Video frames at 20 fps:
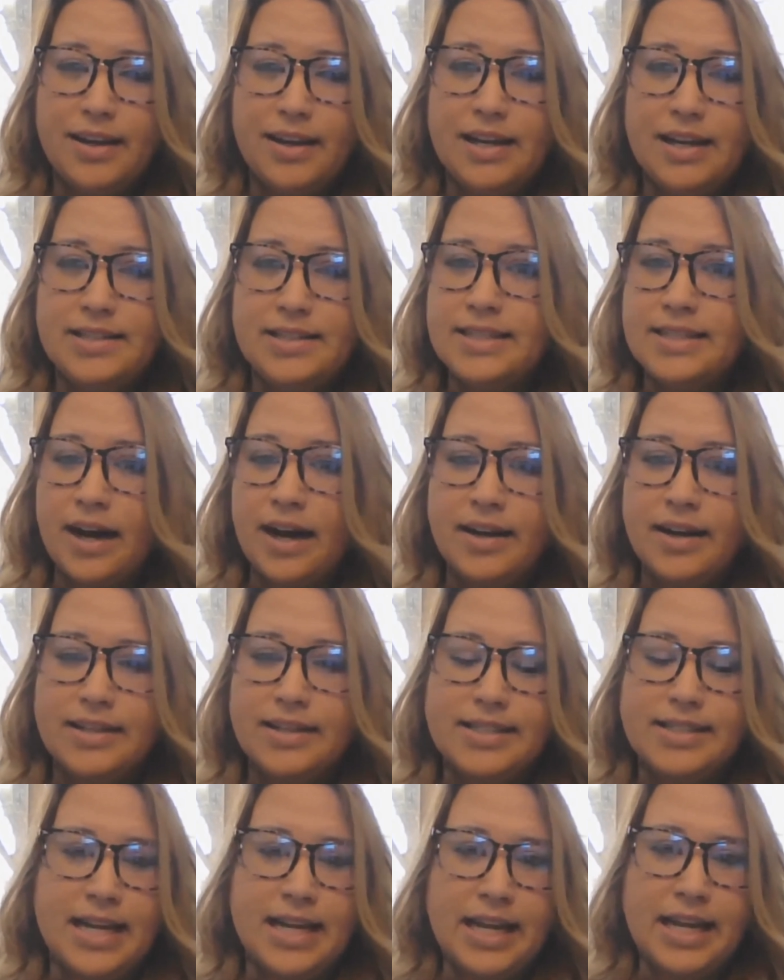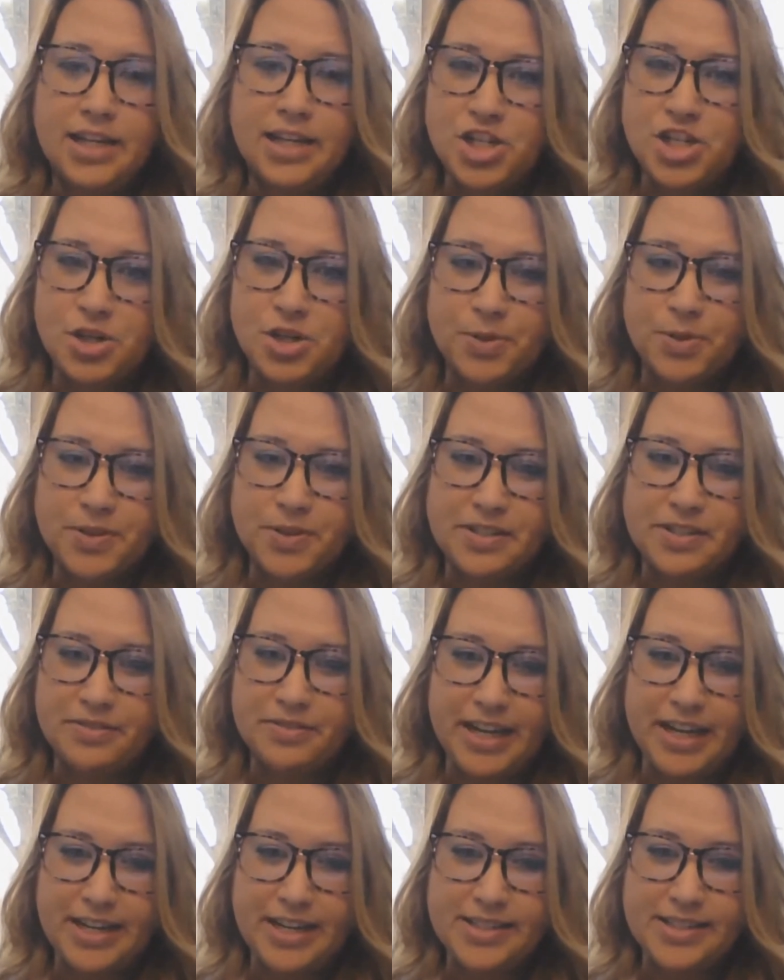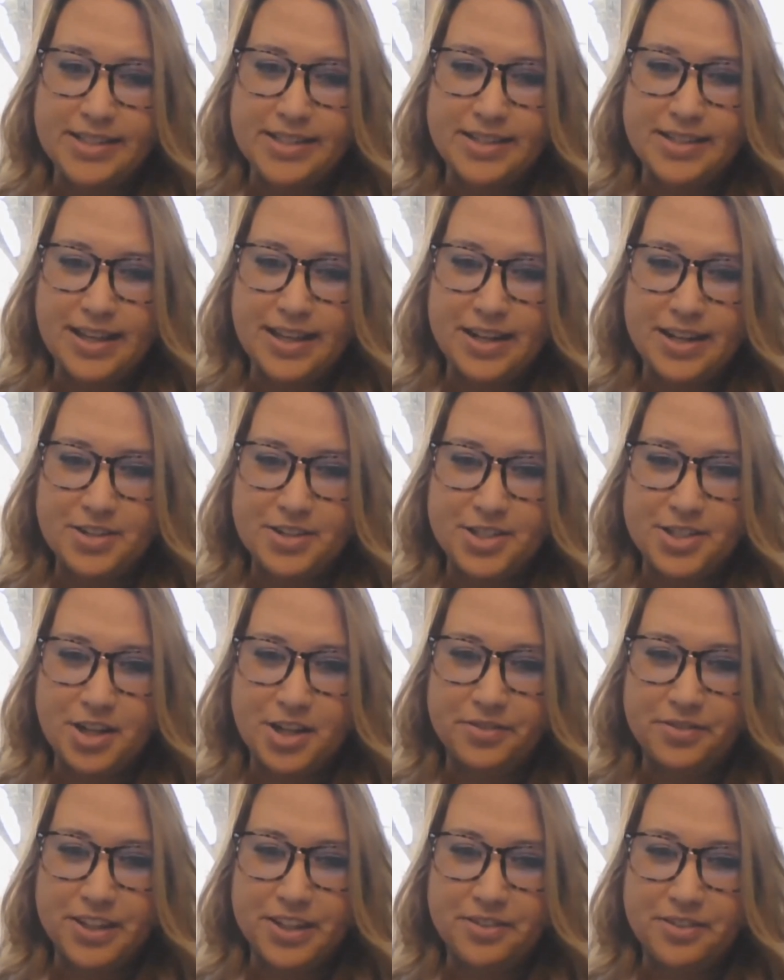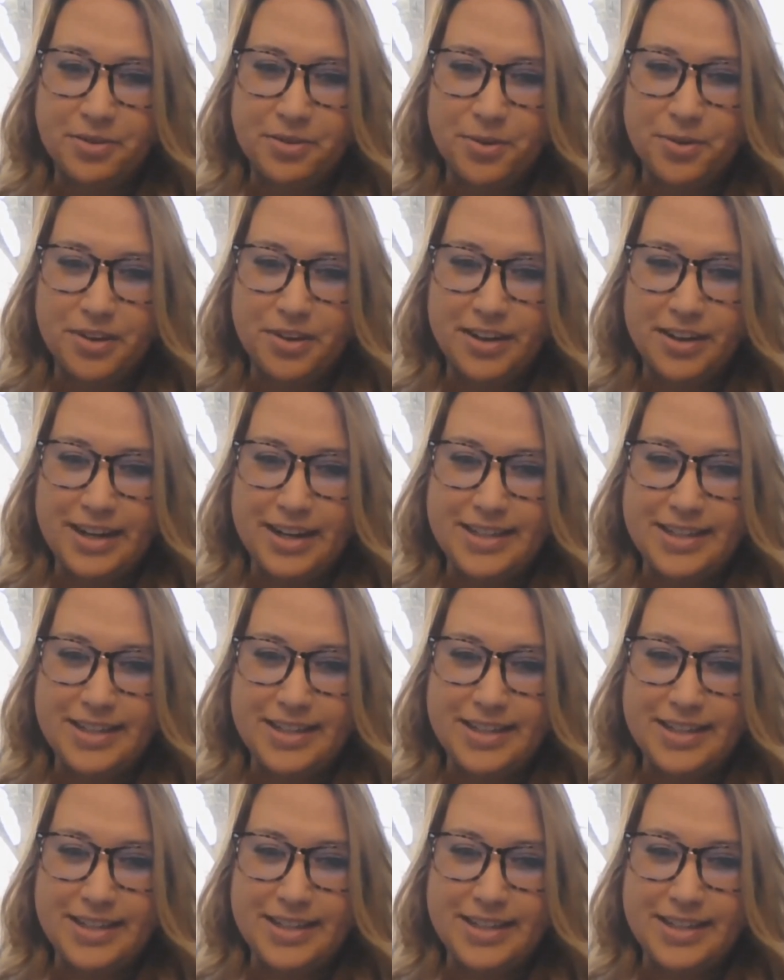it's not a tangible device that you're solving for.